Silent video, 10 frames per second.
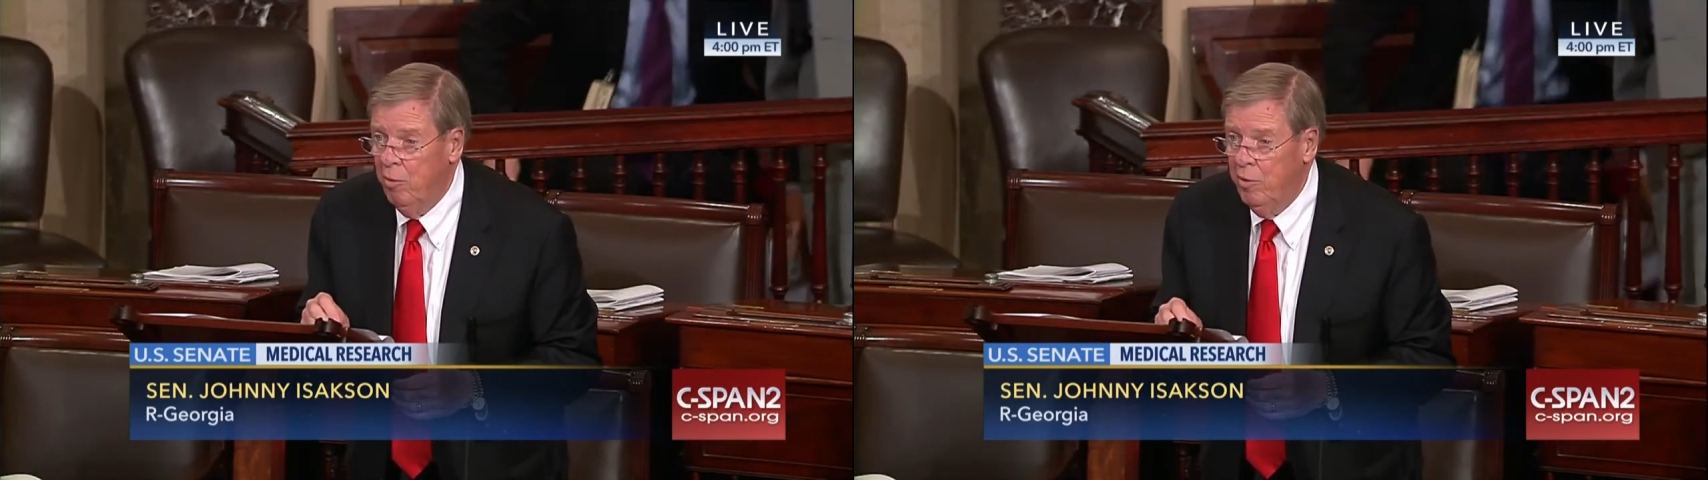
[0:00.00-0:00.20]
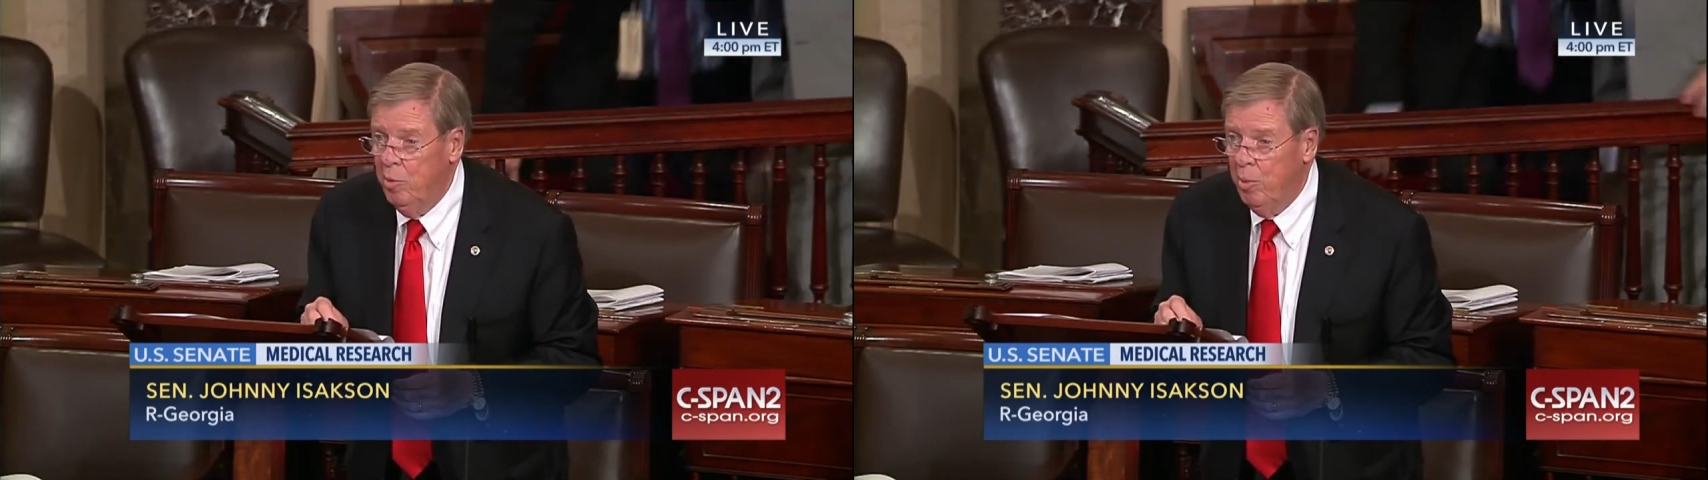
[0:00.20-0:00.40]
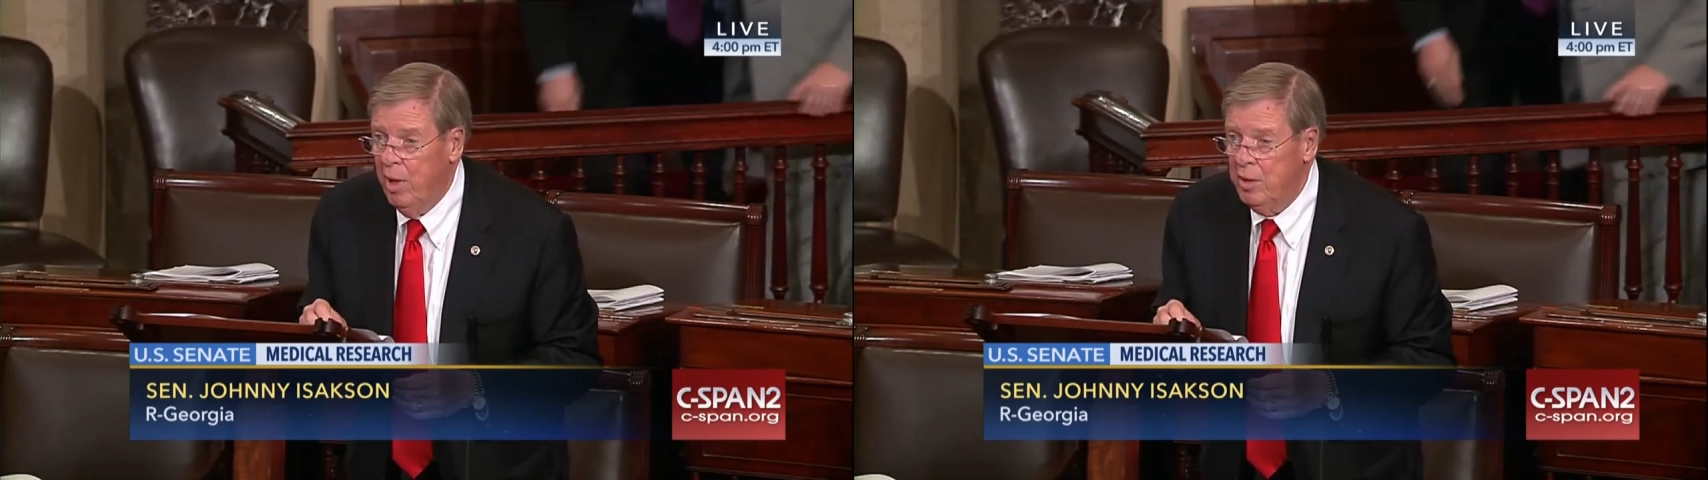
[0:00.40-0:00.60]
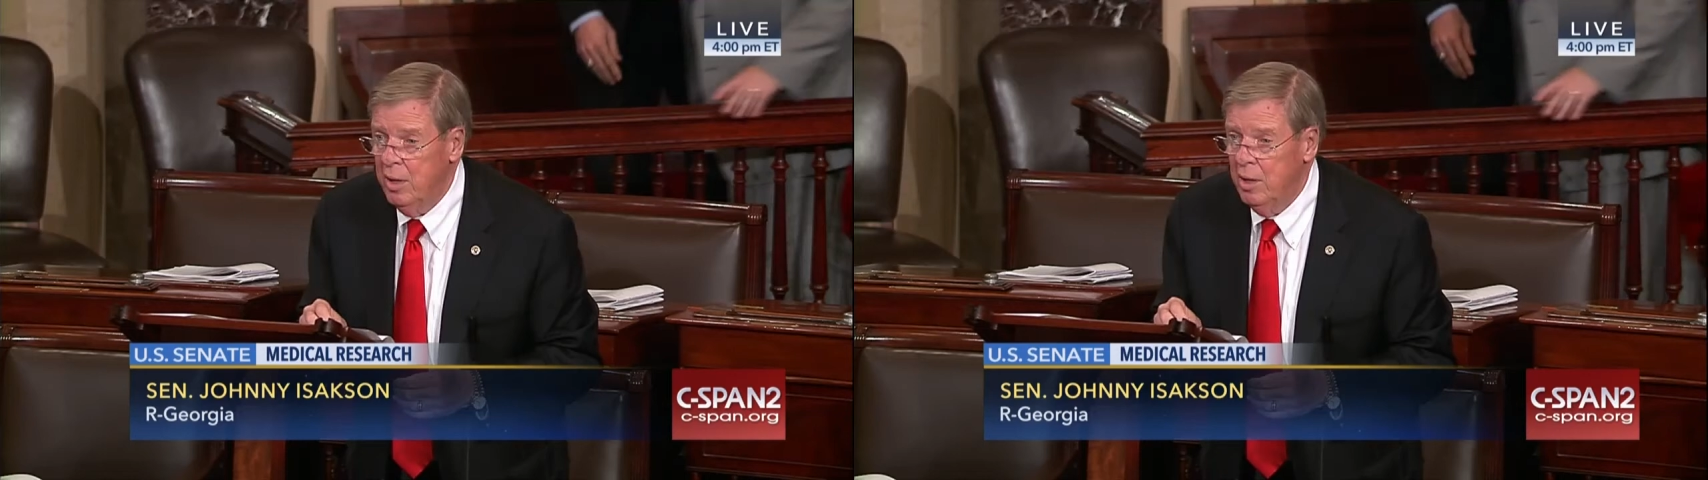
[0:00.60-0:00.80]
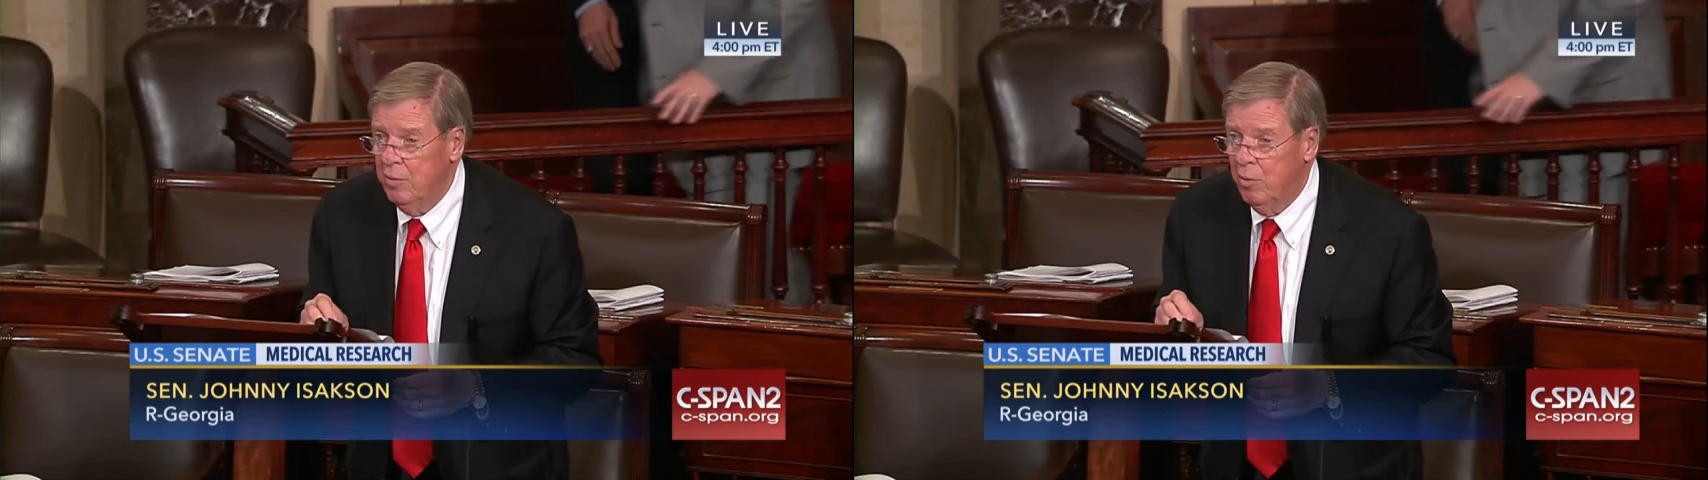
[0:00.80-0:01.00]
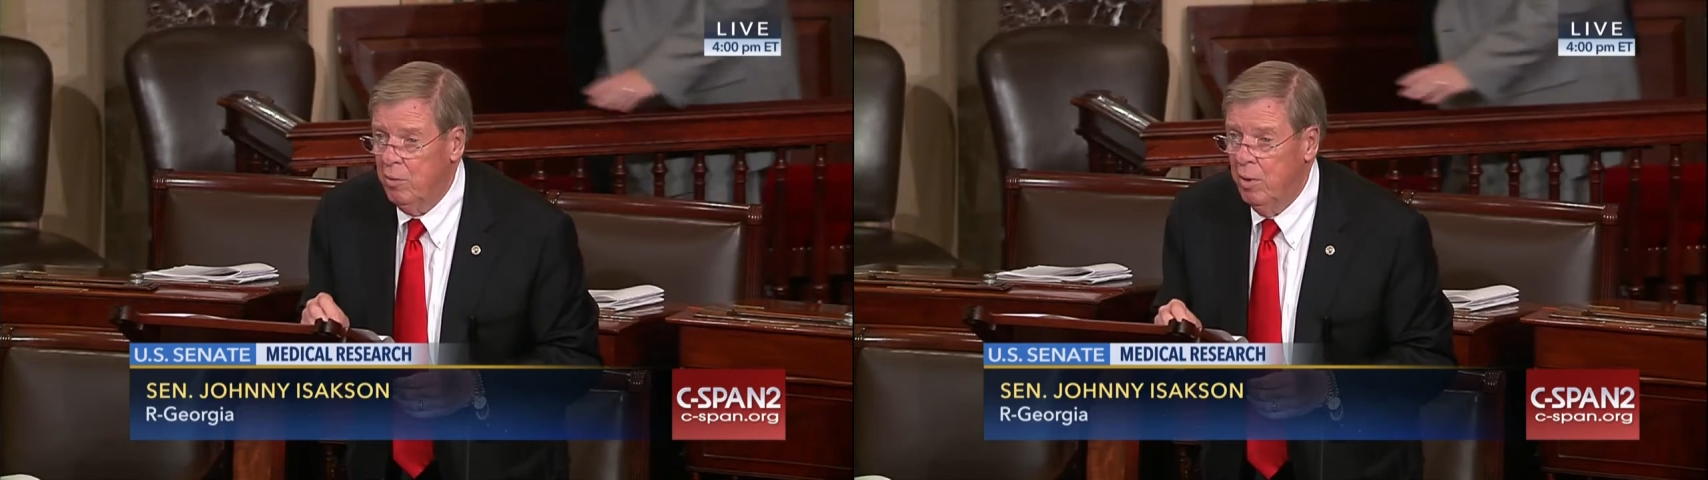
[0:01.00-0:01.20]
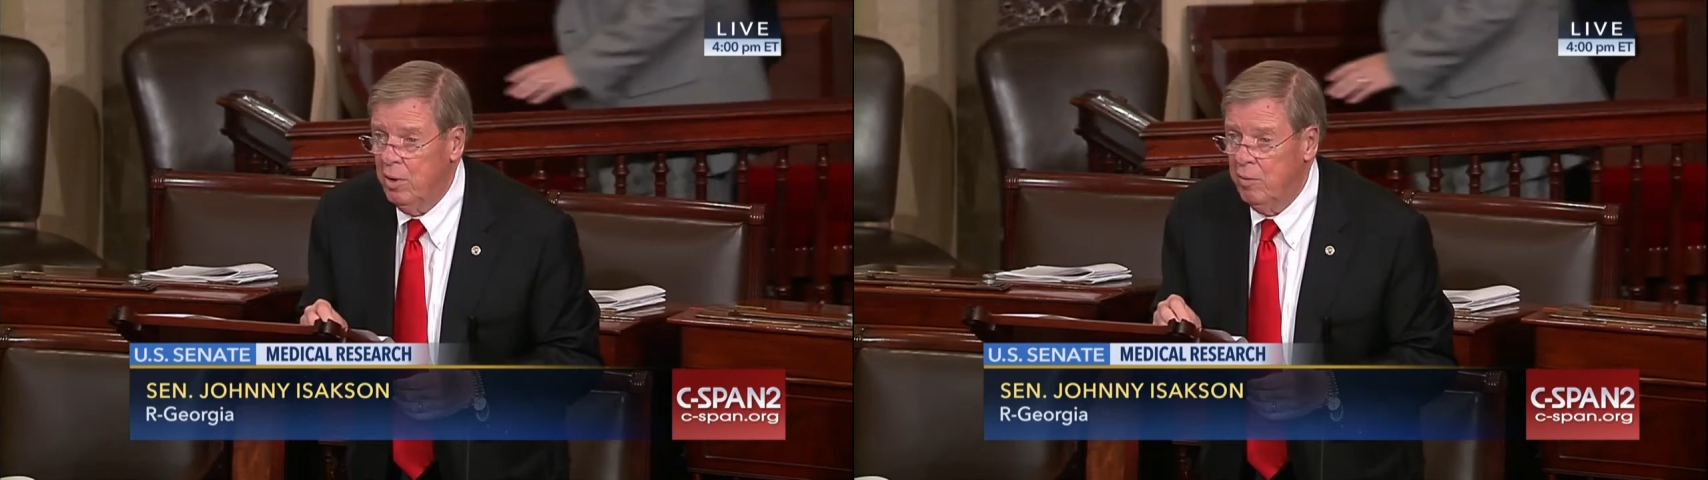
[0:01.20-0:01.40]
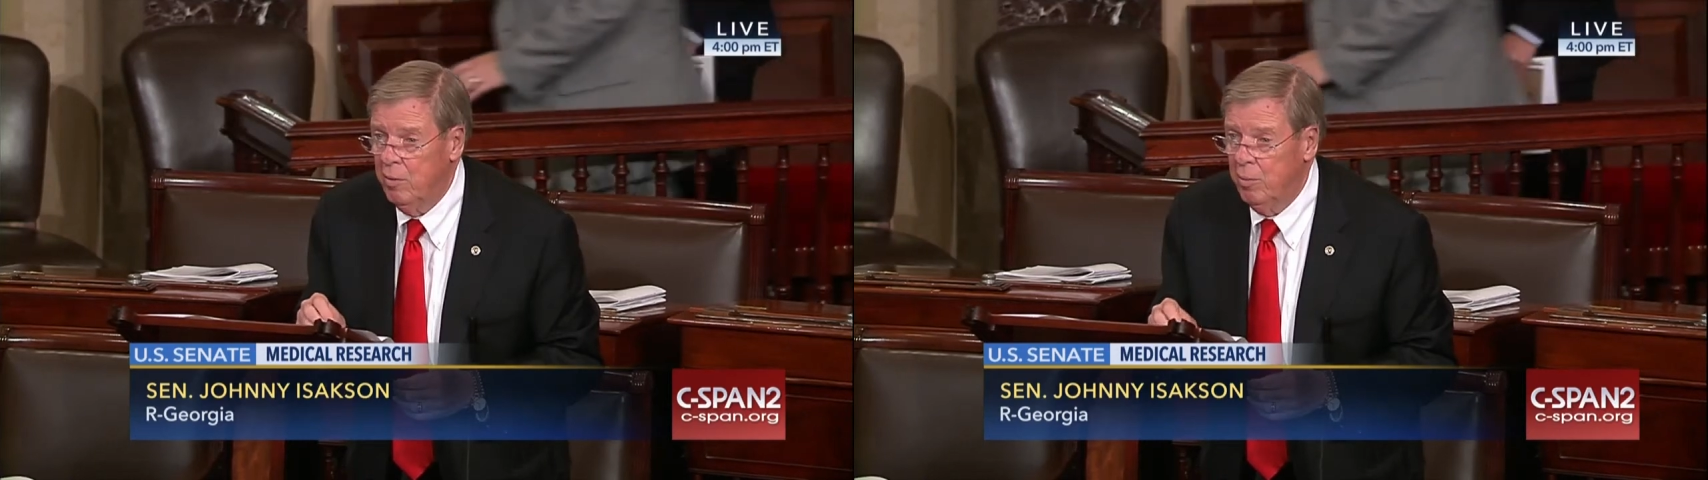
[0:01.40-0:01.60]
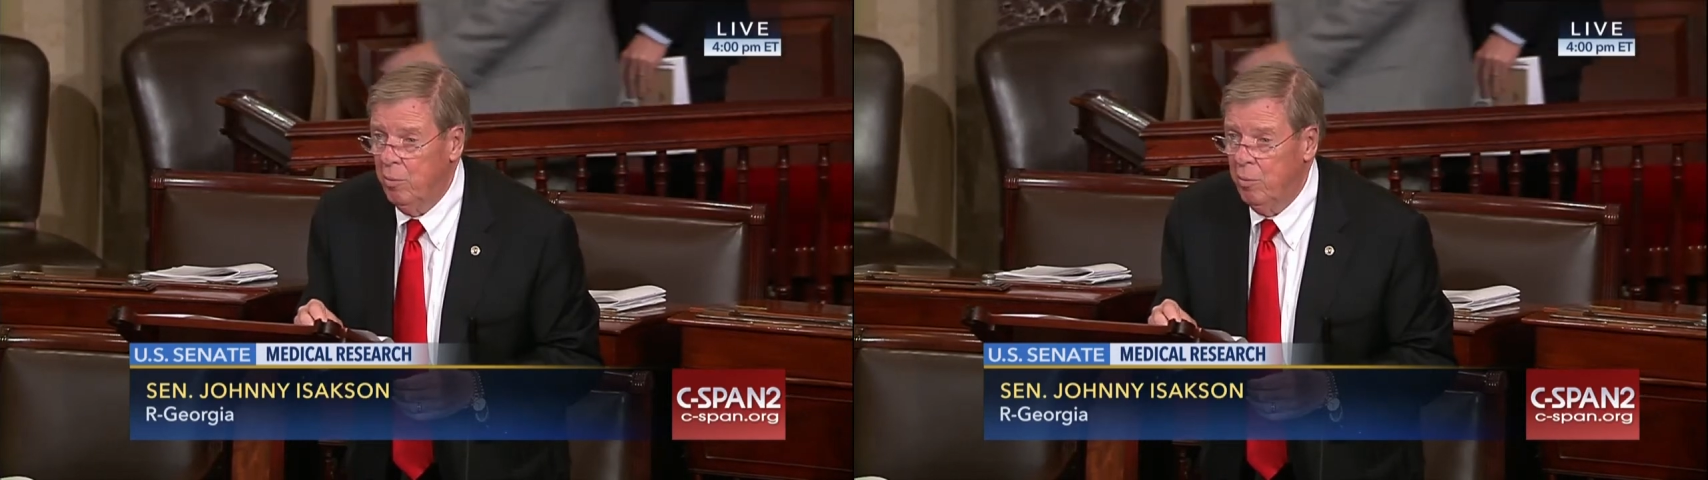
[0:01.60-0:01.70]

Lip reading: review process for drugs for